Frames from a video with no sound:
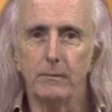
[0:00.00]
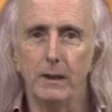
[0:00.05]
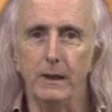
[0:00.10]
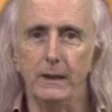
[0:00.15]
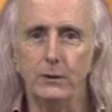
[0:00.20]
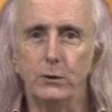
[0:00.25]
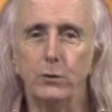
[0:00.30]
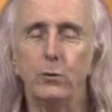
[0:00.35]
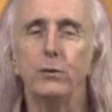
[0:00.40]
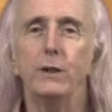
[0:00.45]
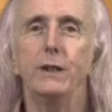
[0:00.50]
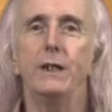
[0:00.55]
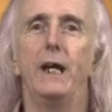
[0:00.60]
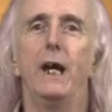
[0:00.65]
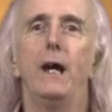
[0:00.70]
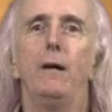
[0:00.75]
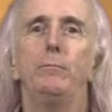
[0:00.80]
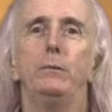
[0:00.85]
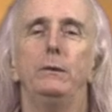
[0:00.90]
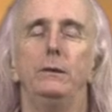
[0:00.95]
It's already
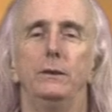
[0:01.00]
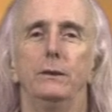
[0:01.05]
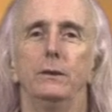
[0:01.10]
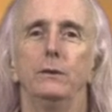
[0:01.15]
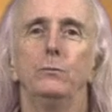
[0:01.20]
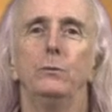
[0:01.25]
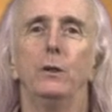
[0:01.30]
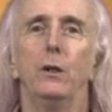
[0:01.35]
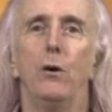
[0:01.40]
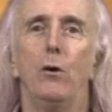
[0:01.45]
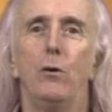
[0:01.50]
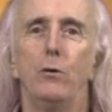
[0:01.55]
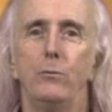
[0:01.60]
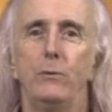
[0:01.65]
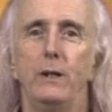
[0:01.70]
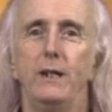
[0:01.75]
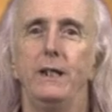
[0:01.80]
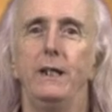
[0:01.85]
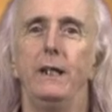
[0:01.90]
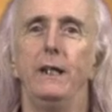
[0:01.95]
happened. We're
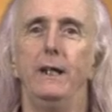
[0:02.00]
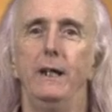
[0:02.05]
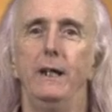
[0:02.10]
already